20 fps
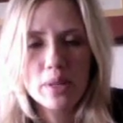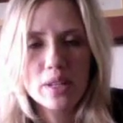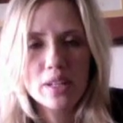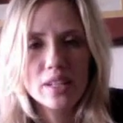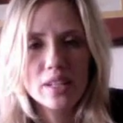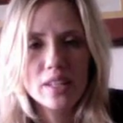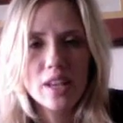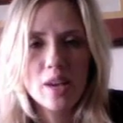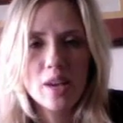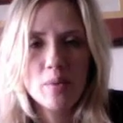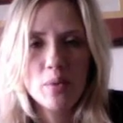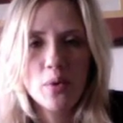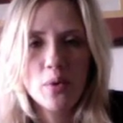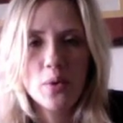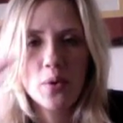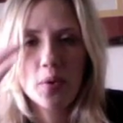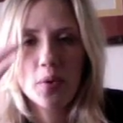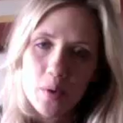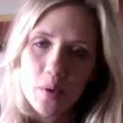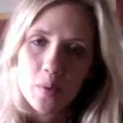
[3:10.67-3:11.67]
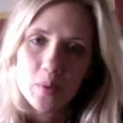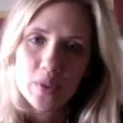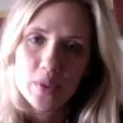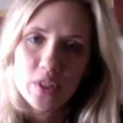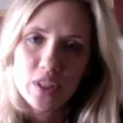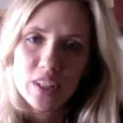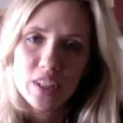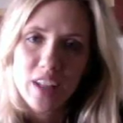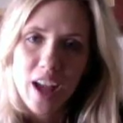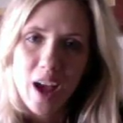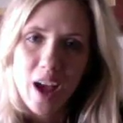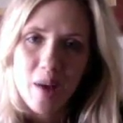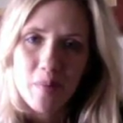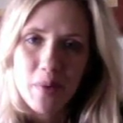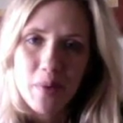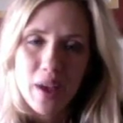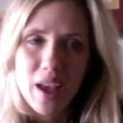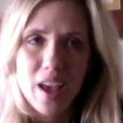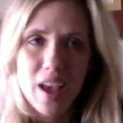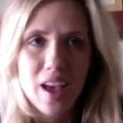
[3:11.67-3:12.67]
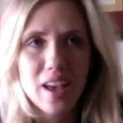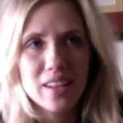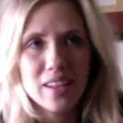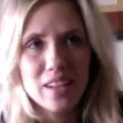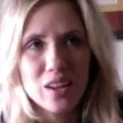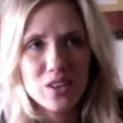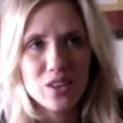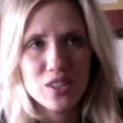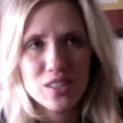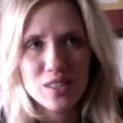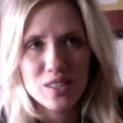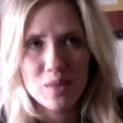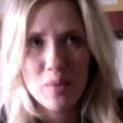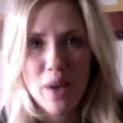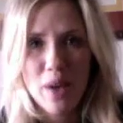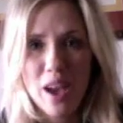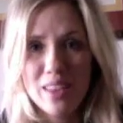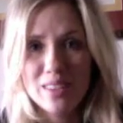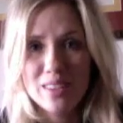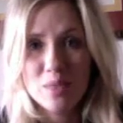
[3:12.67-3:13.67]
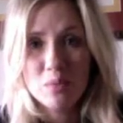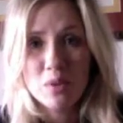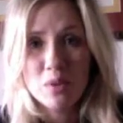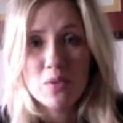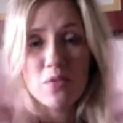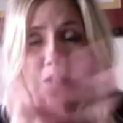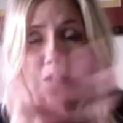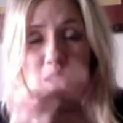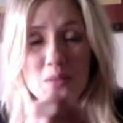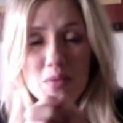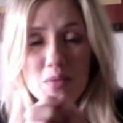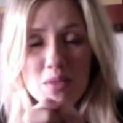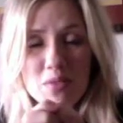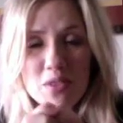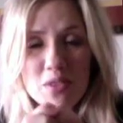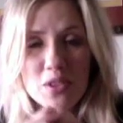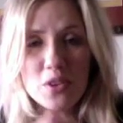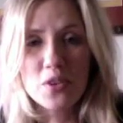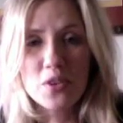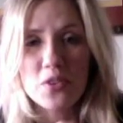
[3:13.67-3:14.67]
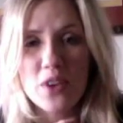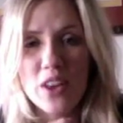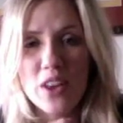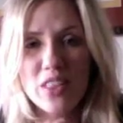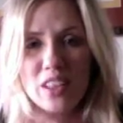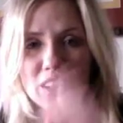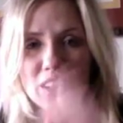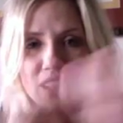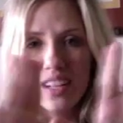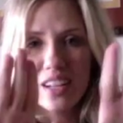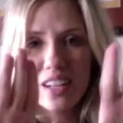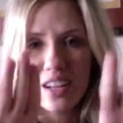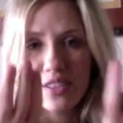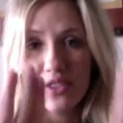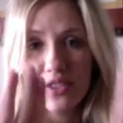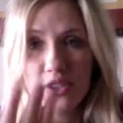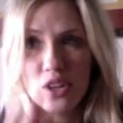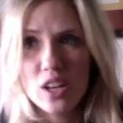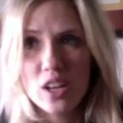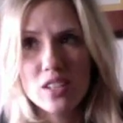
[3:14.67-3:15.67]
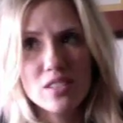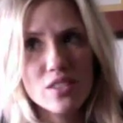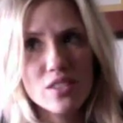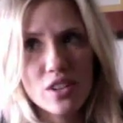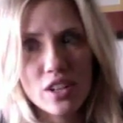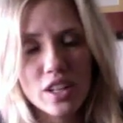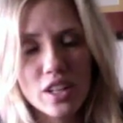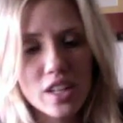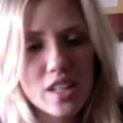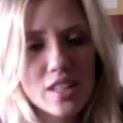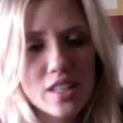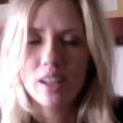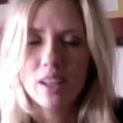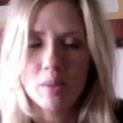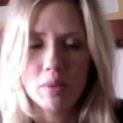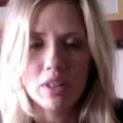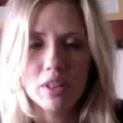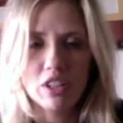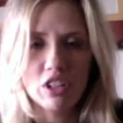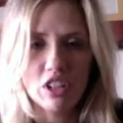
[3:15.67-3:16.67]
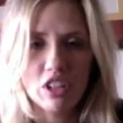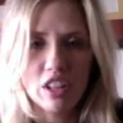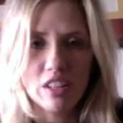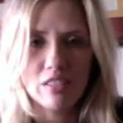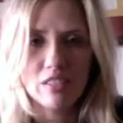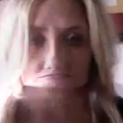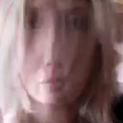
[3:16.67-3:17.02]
came home, we took a nap, and now she's in the bath, so I'm going to finish up this video and then get it out to you guys. Sorry, it's going to be a little late.